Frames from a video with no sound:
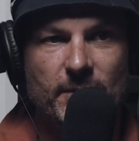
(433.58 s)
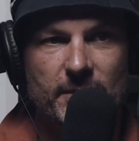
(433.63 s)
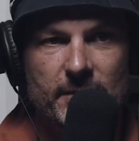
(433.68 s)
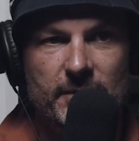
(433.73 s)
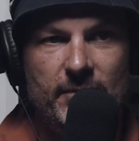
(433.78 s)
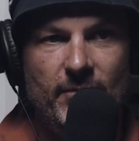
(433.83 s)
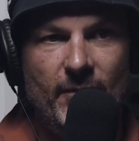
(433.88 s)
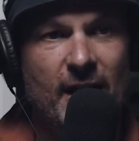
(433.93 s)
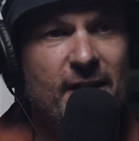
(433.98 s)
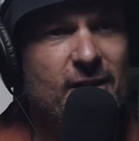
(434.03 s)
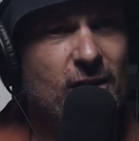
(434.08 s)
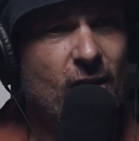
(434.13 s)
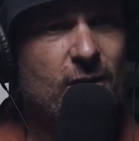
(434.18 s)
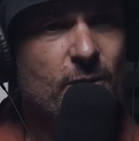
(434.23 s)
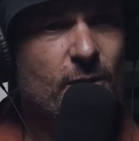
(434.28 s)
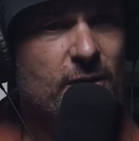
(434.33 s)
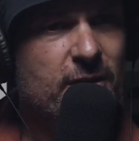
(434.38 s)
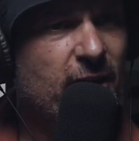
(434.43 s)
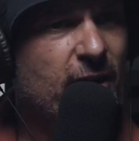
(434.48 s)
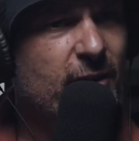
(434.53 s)
And
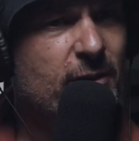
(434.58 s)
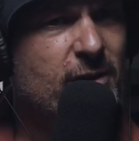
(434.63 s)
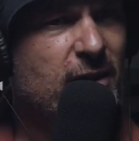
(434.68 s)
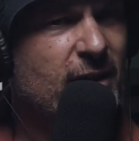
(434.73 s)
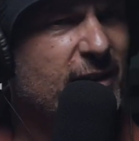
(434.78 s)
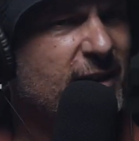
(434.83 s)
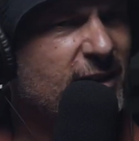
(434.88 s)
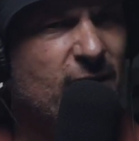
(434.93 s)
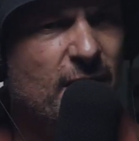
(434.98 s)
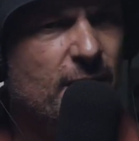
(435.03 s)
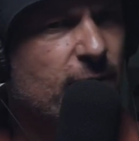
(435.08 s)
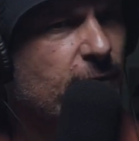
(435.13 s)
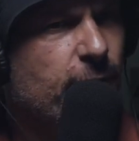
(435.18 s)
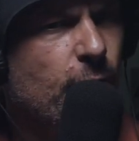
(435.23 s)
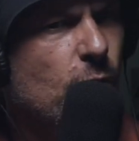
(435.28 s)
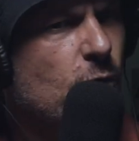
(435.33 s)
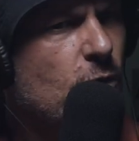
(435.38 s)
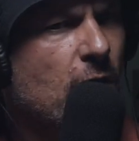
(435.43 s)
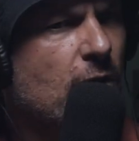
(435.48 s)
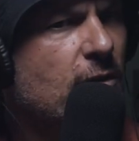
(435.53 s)
Taekwondo is like, it's not
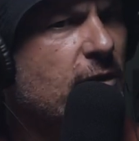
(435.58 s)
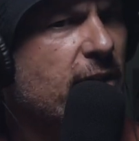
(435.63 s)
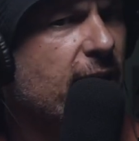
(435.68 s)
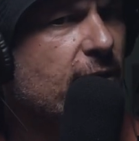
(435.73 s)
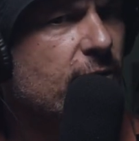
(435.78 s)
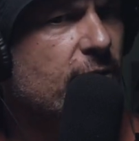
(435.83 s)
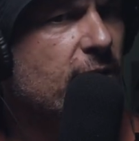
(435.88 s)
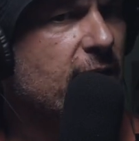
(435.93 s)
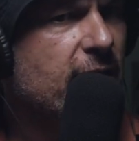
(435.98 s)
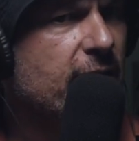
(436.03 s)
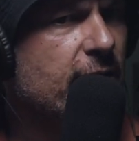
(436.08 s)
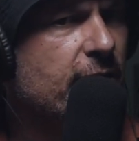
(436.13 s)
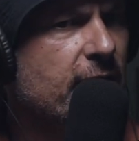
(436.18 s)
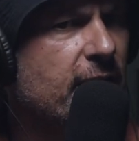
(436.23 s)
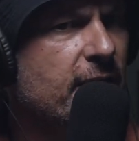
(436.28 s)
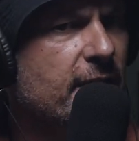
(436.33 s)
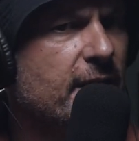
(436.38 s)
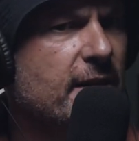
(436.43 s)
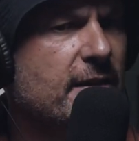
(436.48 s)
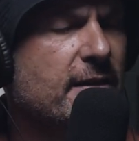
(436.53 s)
full contact really or
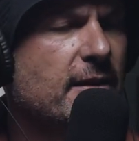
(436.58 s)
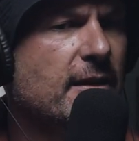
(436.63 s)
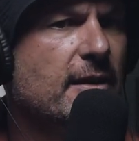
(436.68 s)
anything, is it?